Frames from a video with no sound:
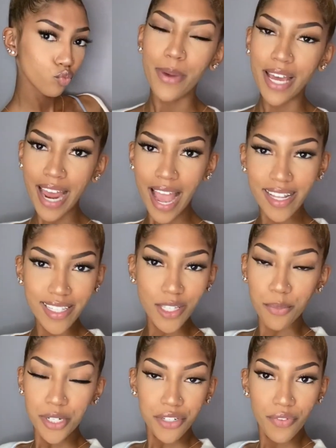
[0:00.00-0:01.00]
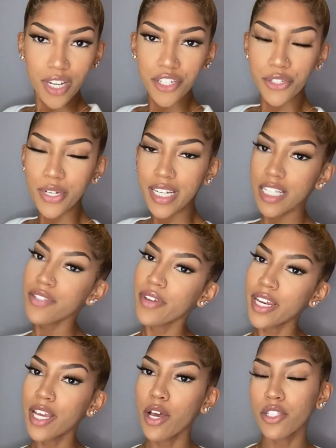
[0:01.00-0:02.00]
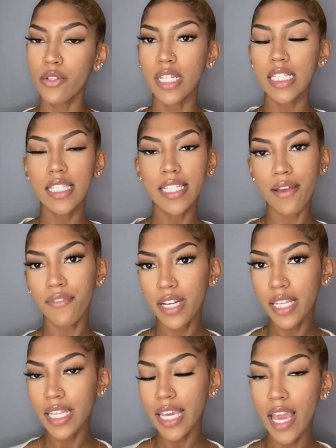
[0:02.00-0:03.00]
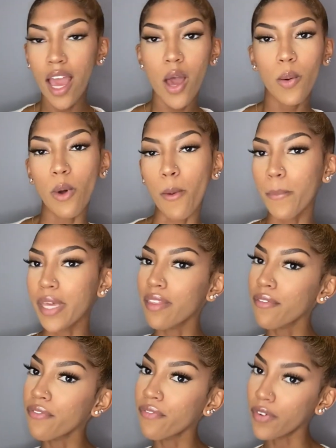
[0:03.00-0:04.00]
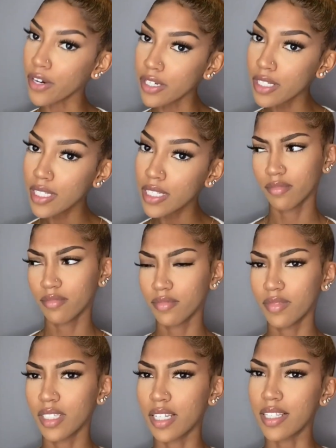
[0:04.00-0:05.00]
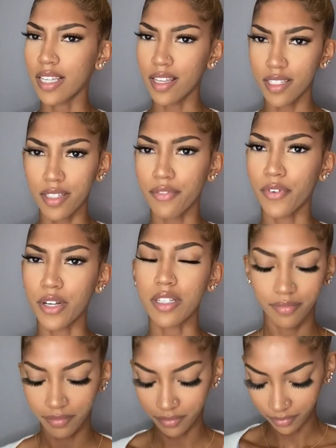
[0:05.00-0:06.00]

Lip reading: But I had so much fun shooting this video, so this definitely won't be the first. This is the first.